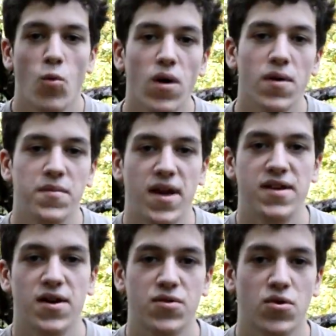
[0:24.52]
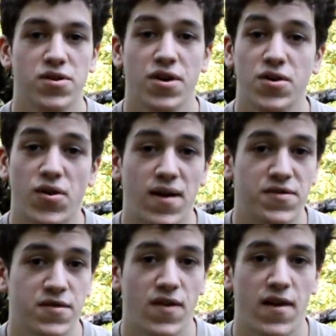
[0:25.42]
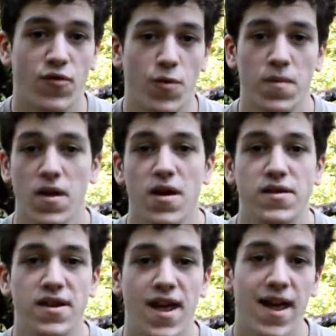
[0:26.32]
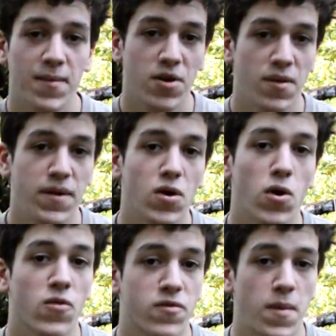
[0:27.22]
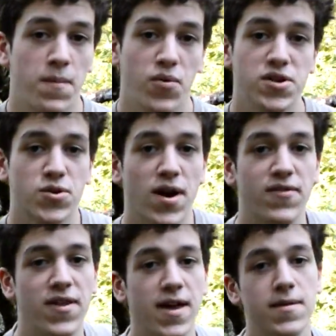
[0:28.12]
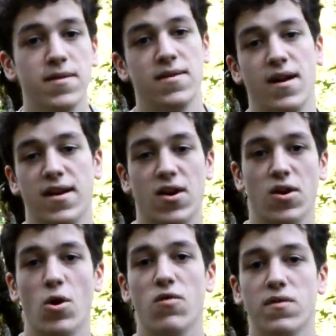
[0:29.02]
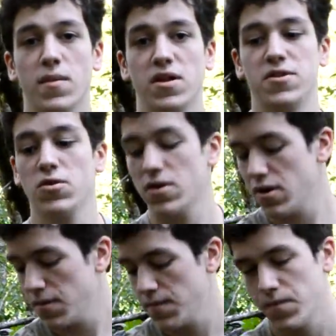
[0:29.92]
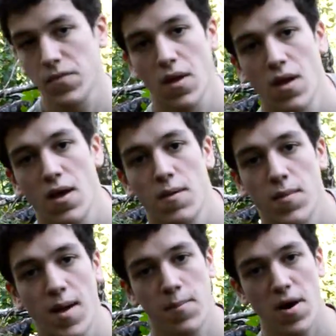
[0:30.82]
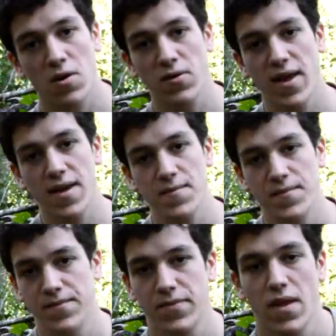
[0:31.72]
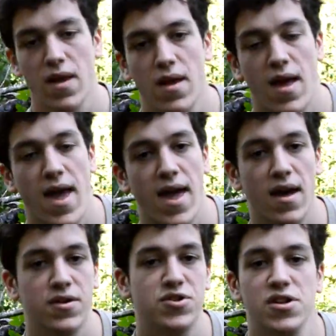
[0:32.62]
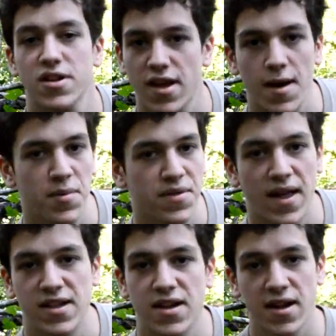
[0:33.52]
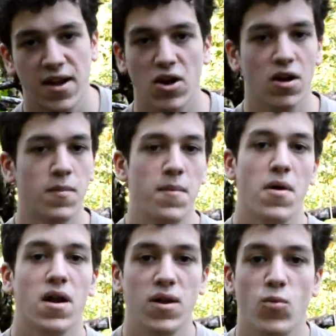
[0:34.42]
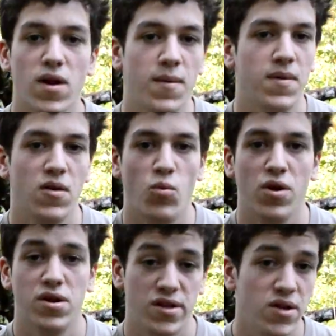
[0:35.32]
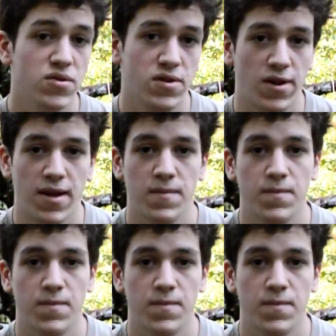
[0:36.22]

welcome to Ted's Outdoors HoodCraft Survival. Today I'm going to be going over my BushCraft kit that I carry over my shoulder, my bottle kit, and just a couple things that I carry on my body when I'm in the woods usually.